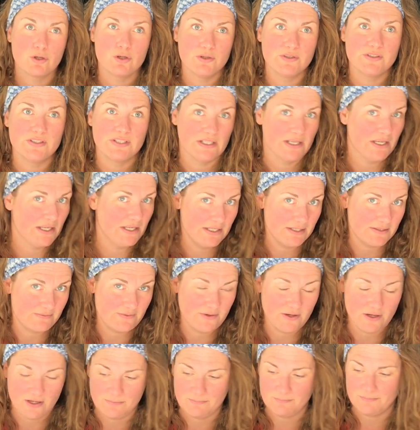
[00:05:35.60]
using it, it's
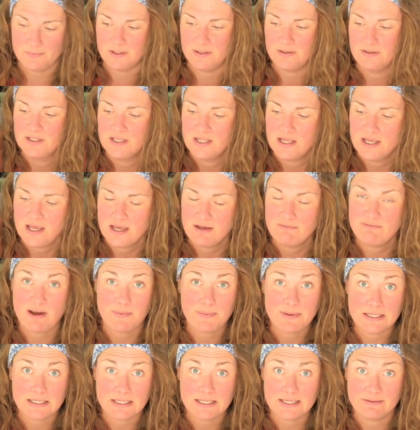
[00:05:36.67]
fine, but wrap
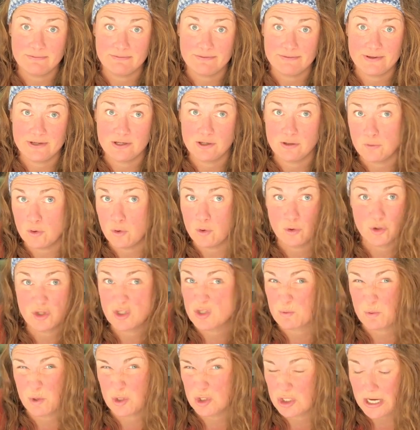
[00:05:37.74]
it in clean film or
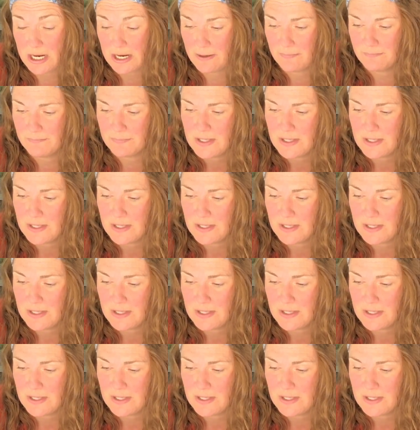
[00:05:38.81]
just wash it out.